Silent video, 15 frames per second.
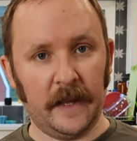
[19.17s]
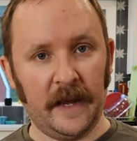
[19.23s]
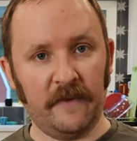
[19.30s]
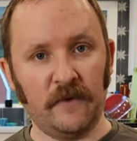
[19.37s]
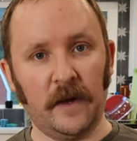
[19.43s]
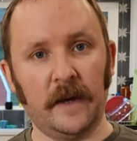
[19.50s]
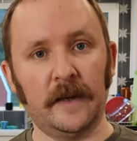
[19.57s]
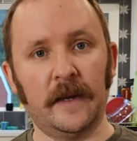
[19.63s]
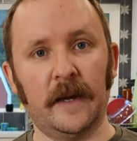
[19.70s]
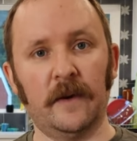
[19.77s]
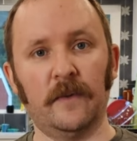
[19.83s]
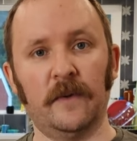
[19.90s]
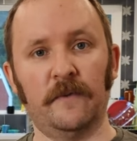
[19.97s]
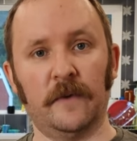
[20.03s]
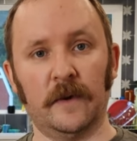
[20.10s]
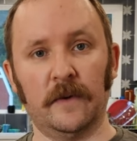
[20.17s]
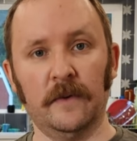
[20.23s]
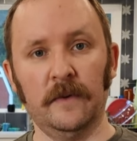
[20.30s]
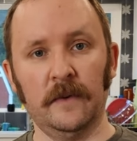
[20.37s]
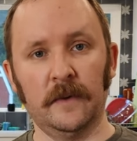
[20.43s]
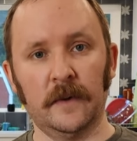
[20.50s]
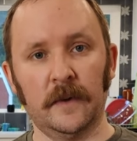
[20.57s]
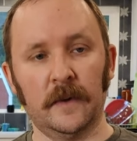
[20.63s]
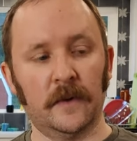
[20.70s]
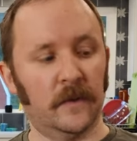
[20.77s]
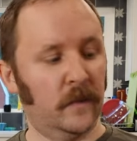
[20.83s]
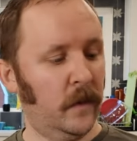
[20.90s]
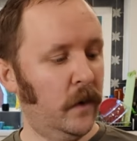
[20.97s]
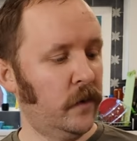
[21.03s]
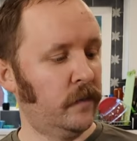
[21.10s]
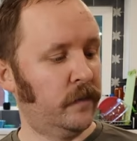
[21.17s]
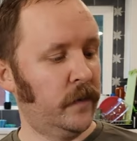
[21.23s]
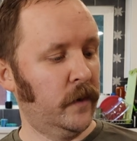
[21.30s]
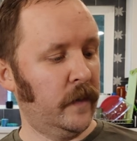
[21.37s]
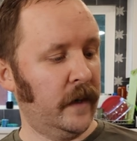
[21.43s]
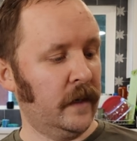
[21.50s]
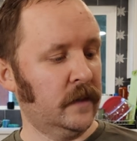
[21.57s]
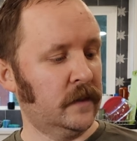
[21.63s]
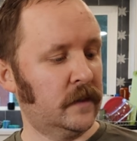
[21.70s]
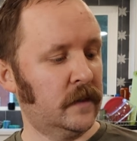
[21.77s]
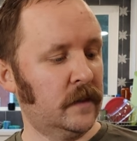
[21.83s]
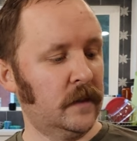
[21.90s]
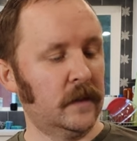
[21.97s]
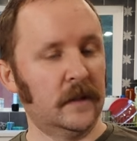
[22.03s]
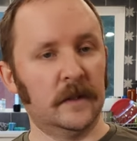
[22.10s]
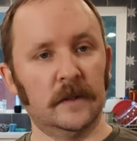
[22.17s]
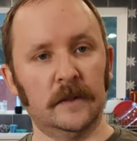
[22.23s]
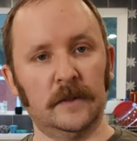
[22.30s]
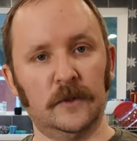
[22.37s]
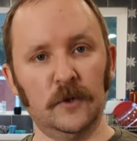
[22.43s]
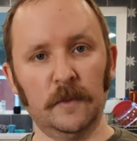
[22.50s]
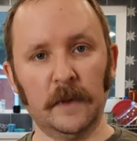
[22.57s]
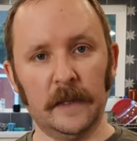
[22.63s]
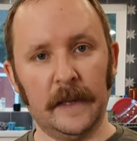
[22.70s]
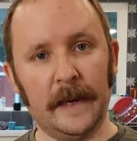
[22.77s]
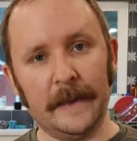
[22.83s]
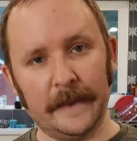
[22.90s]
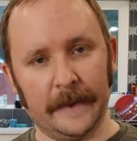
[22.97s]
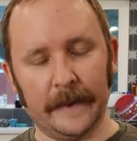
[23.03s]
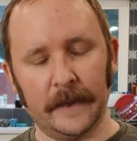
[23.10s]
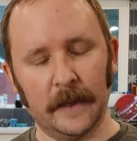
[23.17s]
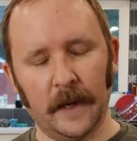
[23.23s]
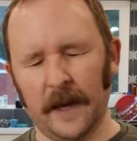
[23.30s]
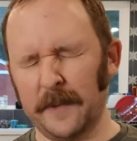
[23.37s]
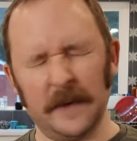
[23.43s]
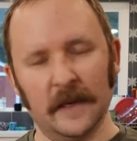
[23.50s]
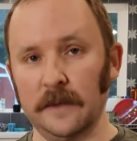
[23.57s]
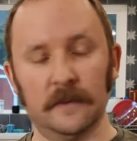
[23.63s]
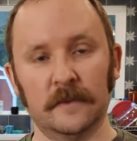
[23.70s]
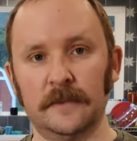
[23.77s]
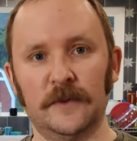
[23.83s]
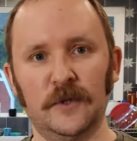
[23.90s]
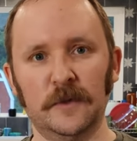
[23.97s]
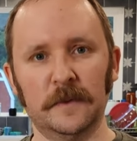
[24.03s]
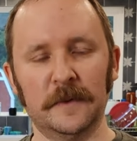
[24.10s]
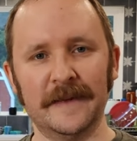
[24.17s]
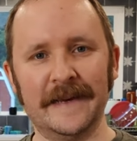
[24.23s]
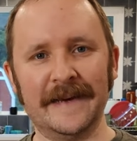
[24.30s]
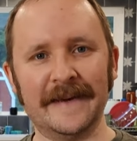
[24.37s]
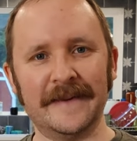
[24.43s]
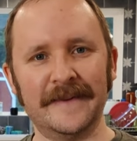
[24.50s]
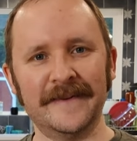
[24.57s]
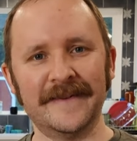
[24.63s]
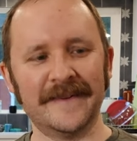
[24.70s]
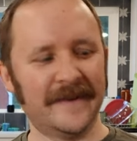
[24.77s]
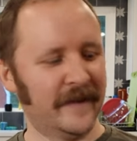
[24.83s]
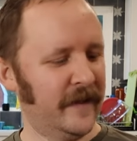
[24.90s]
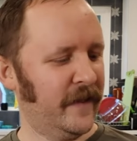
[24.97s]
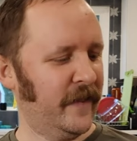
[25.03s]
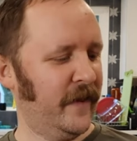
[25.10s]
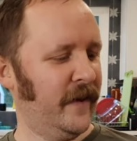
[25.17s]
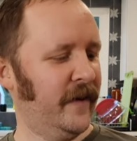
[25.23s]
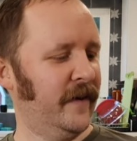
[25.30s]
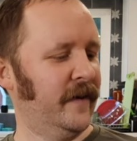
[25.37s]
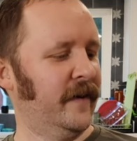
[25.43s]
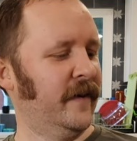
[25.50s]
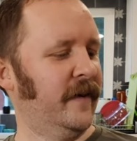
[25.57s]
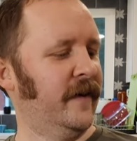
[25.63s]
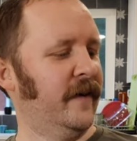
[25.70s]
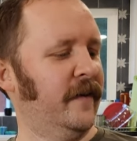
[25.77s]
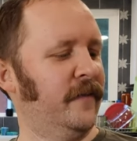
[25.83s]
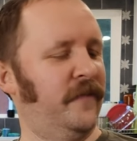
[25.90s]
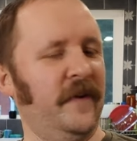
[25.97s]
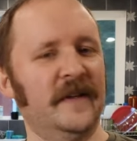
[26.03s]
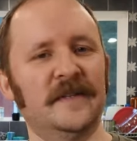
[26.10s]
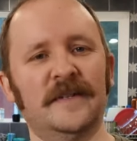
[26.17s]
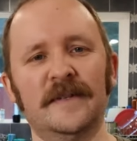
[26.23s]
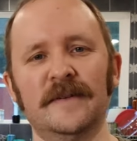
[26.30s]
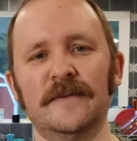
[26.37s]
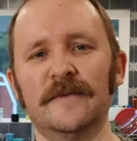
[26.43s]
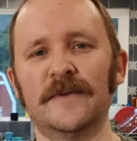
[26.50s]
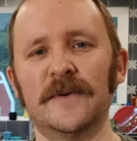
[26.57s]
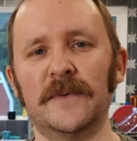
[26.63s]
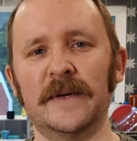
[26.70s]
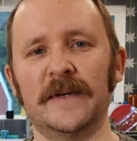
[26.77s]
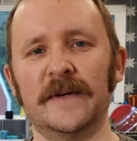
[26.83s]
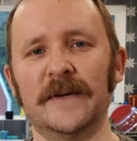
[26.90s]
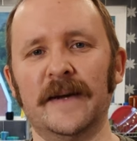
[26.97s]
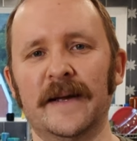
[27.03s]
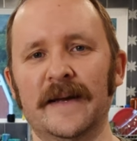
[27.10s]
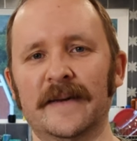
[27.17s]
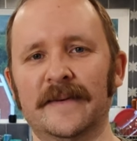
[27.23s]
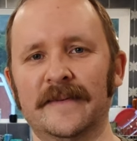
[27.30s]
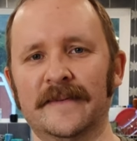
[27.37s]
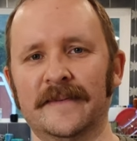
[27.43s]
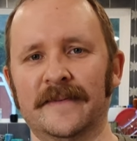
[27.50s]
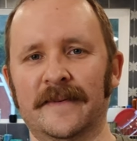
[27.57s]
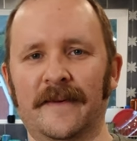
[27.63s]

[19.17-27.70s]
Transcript: have not yet reviewed Rogue Brewing's Jubel Ale. I mean, Jubel Ale. Their festive winter ale.